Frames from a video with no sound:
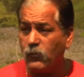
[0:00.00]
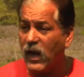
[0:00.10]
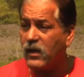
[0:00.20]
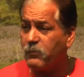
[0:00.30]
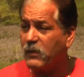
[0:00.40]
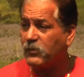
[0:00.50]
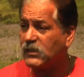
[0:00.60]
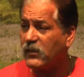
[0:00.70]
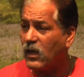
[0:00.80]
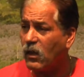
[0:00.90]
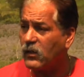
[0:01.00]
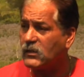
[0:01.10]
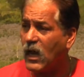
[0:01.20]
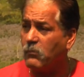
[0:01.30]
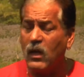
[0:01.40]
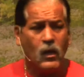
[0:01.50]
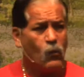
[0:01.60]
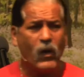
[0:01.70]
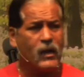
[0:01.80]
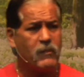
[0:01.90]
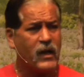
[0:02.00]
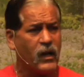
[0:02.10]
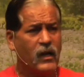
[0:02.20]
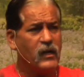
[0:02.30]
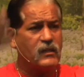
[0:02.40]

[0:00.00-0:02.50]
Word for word: When I hear people say that all the time, wait a minute,